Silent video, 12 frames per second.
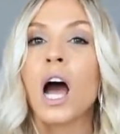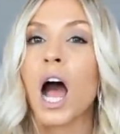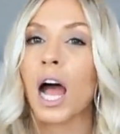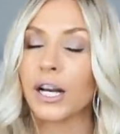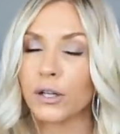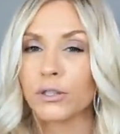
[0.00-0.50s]

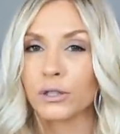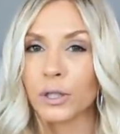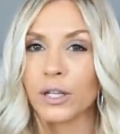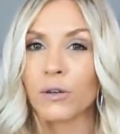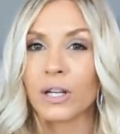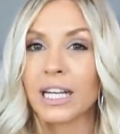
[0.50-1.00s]
I know that
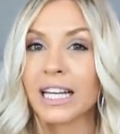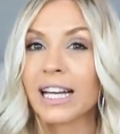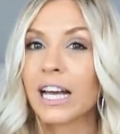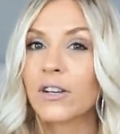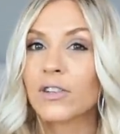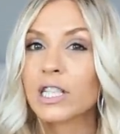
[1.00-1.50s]
Drano can get
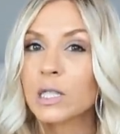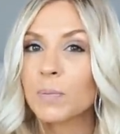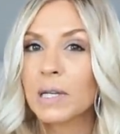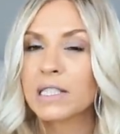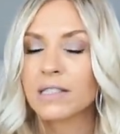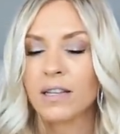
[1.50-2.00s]
kind of
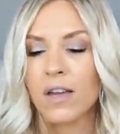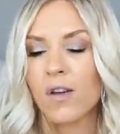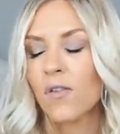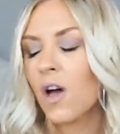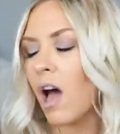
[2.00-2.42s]
expensive.